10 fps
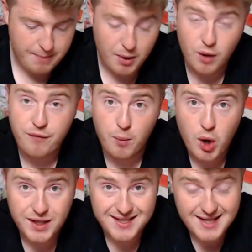But from
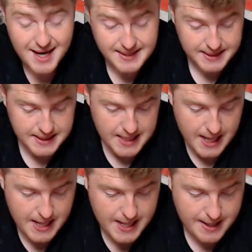what he said,
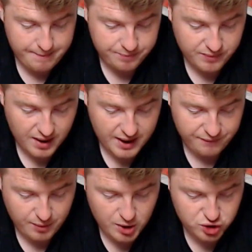I'm
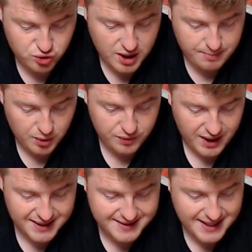from Austria, but the
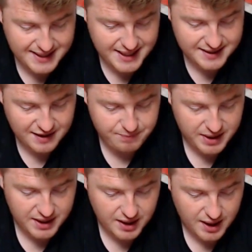last 8 years I've
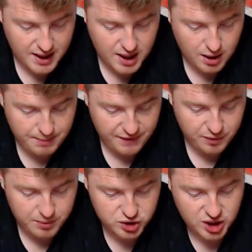been on my
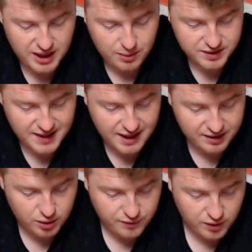football journey, I was in
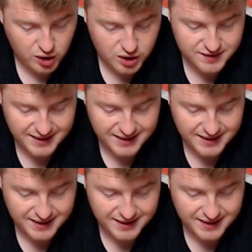Hanover, of course.